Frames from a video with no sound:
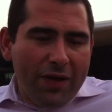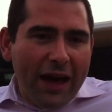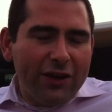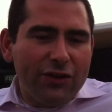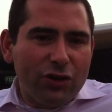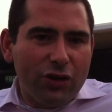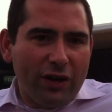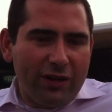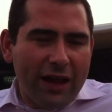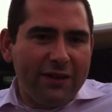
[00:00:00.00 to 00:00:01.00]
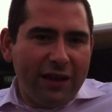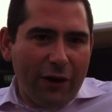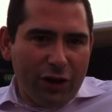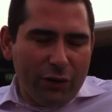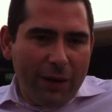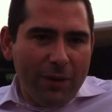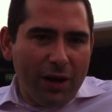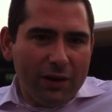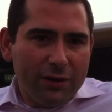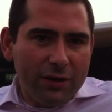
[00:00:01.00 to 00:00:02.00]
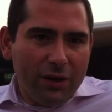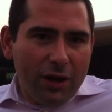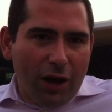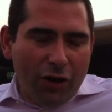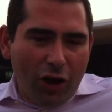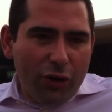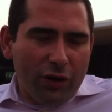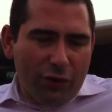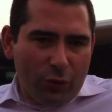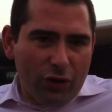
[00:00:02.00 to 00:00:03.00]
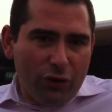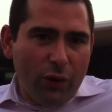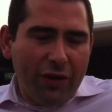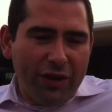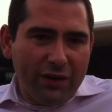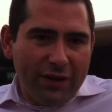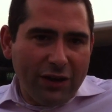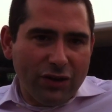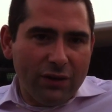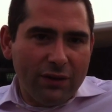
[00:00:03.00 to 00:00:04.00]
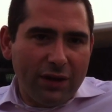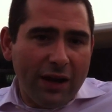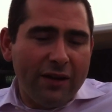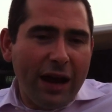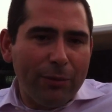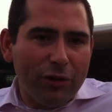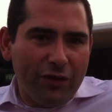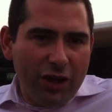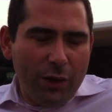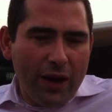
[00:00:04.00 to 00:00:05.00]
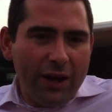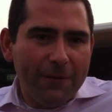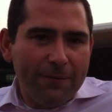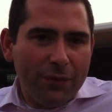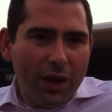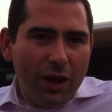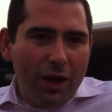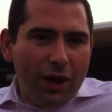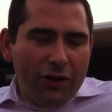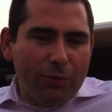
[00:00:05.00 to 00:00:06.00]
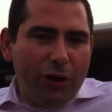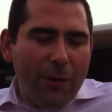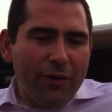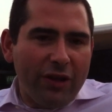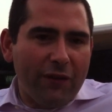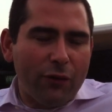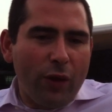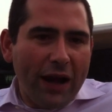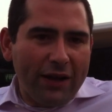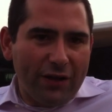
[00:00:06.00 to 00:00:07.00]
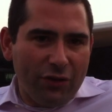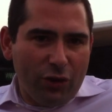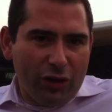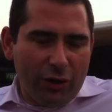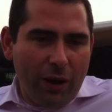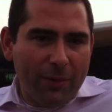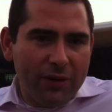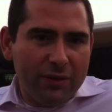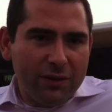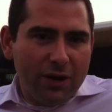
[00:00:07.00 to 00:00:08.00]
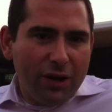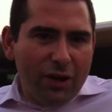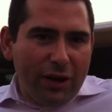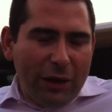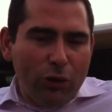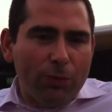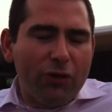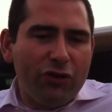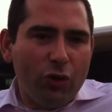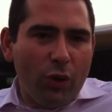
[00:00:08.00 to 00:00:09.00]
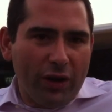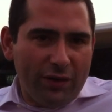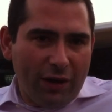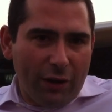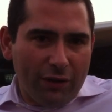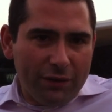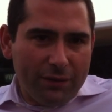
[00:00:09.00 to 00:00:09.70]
That in turn has led Saudi Arabia, another of the world's wealthiest nations and a neighbor of the UAE, to promise that if Iran gets a nuclear weapon, it will pursue one itself.